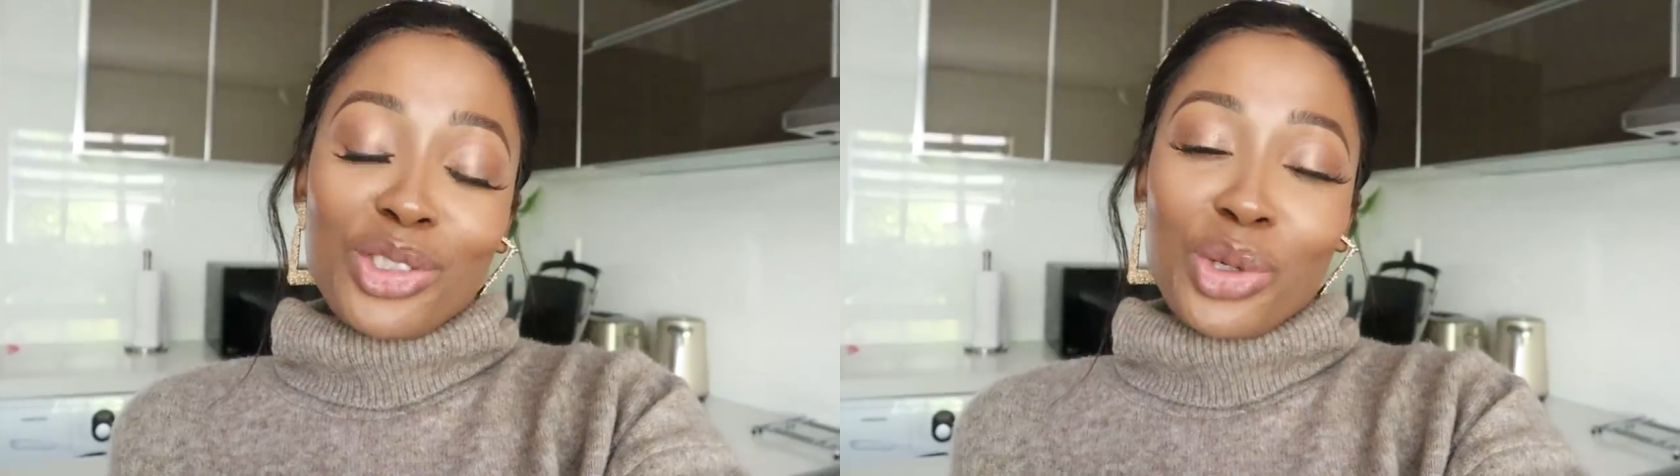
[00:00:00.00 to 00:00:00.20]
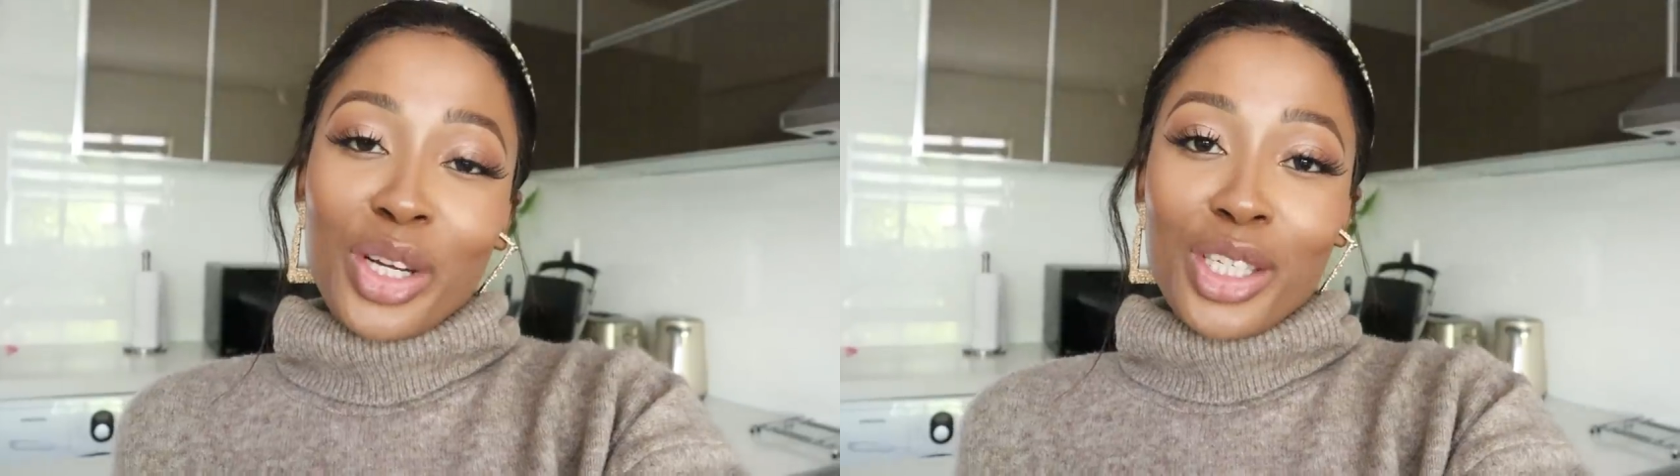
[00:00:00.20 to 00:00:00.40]

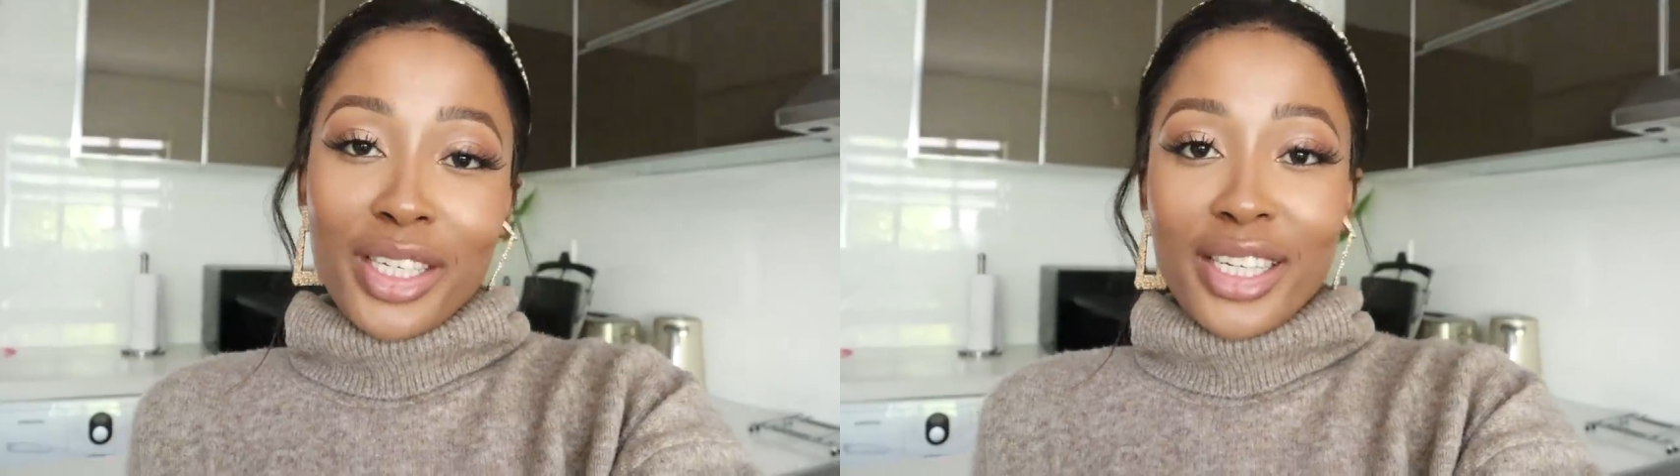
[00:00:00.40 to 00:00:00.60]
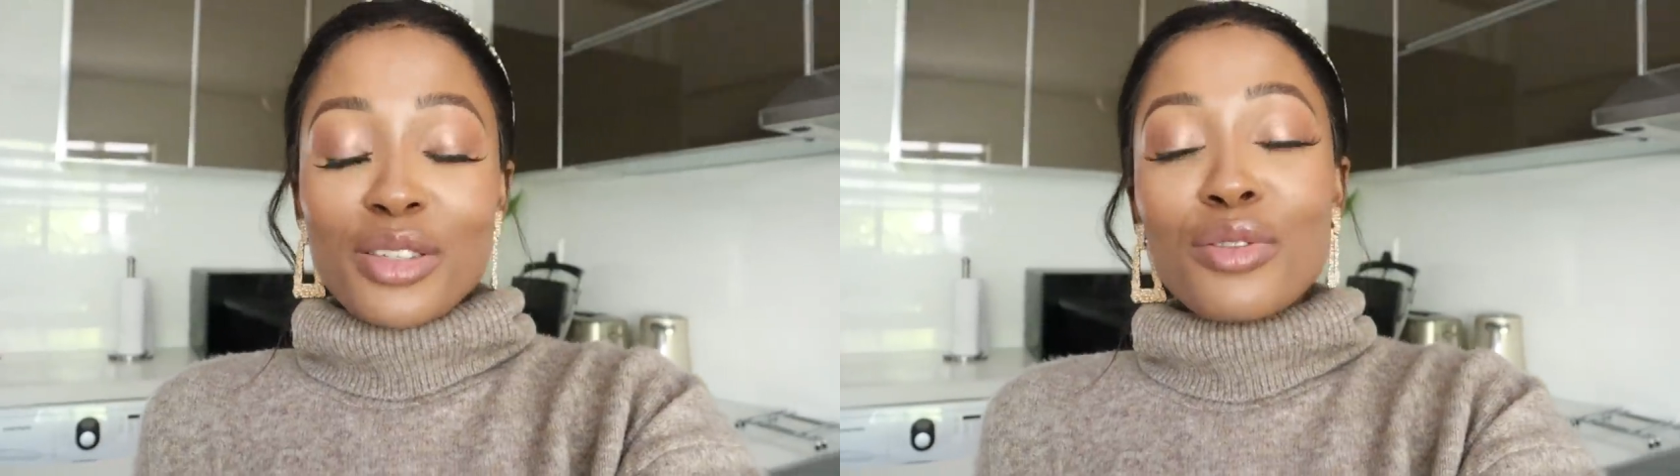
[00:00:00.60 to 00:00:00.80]
enjoy
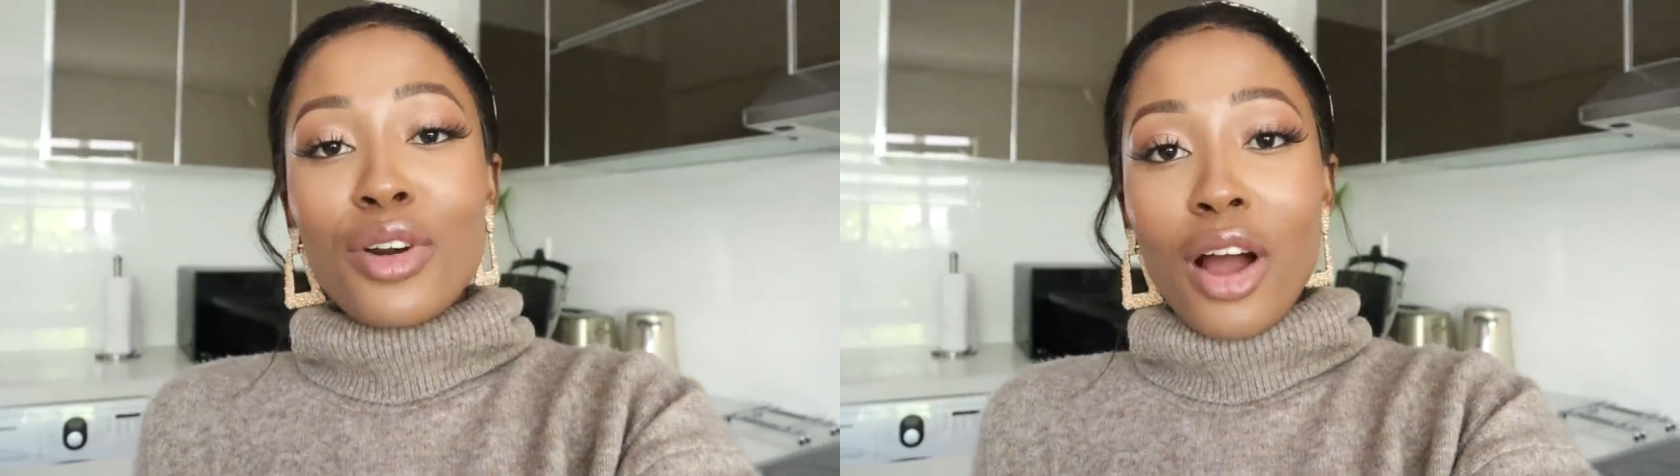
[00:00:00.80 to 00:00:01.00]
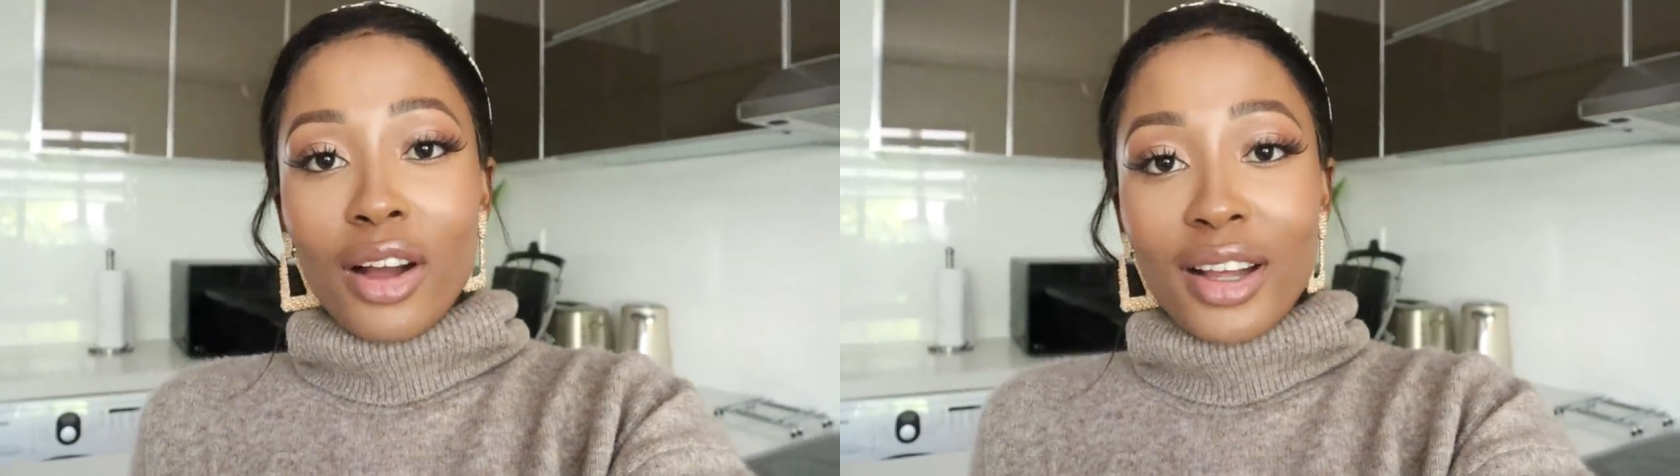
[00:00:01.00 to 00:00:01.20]
today's
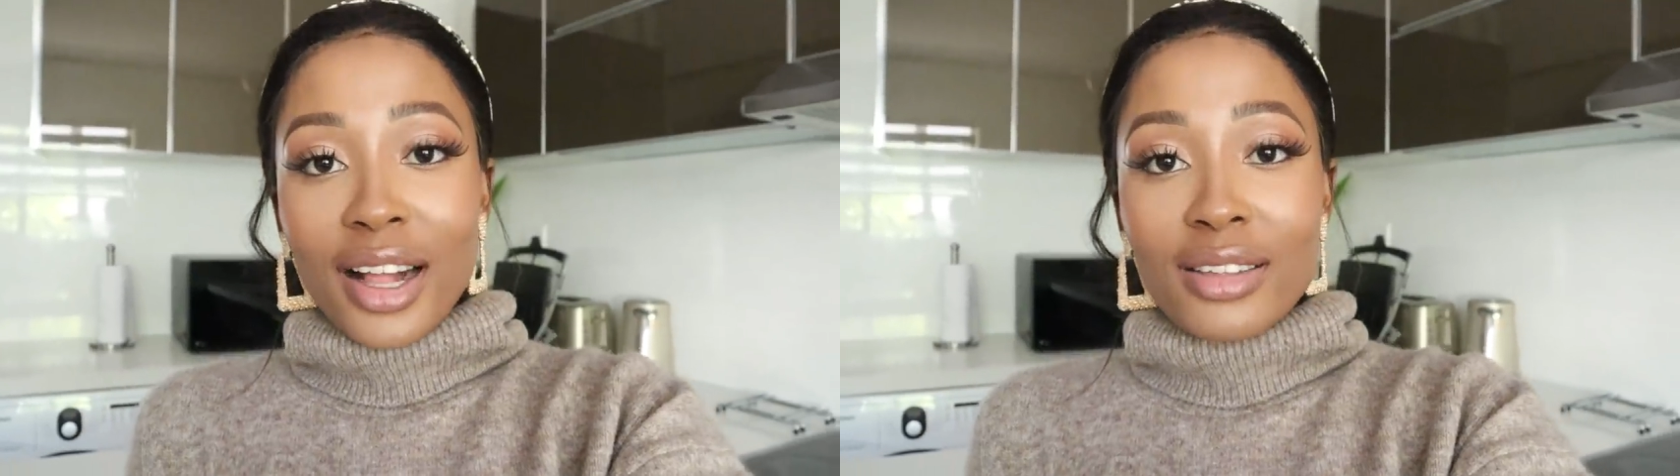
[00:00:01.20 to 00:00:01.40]
vlog.